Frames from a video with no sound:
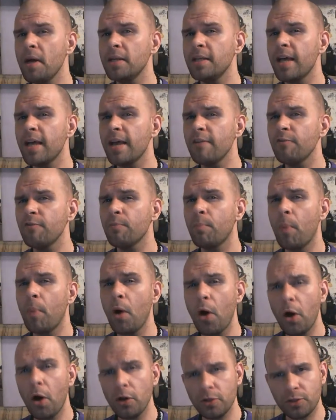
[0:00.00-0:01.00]
have
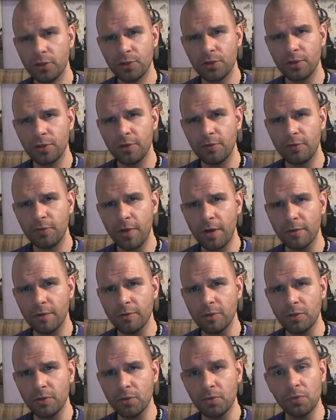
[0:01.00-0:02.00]
partially failed
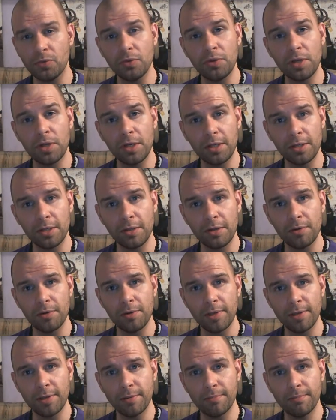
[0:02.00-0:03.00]
you, Lady
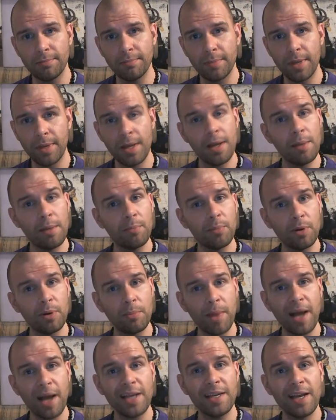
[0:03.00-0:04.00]
Lolo, but
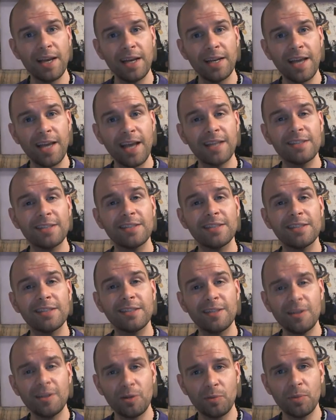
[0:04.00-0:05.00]
my night has
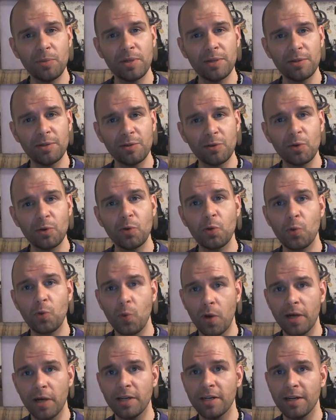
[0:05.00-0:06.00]
still been
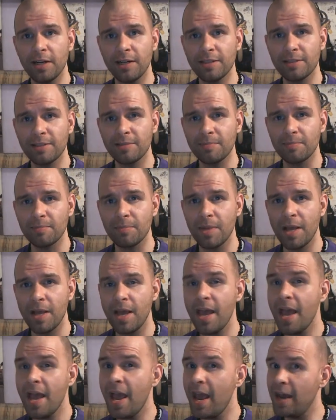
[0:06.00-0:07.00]
quite awesome.
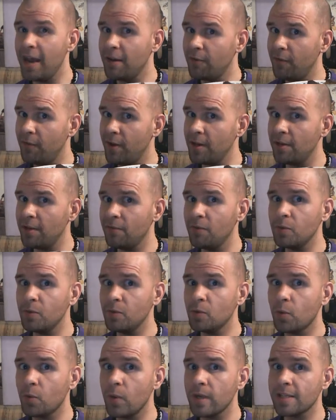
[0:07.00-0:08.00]
And if any of you
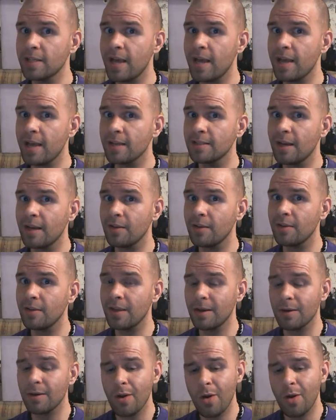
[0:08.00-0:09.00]
Twix addicts out
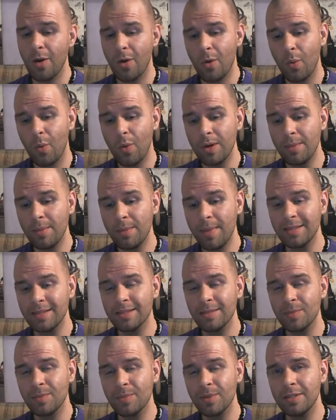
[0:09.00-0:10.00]
there want to make
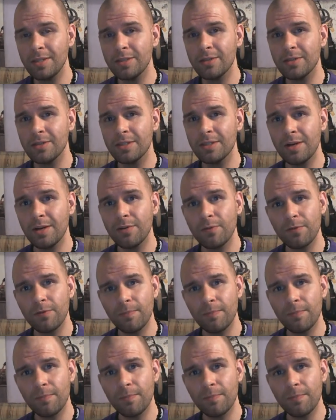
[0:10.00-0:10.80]
some of these yourself,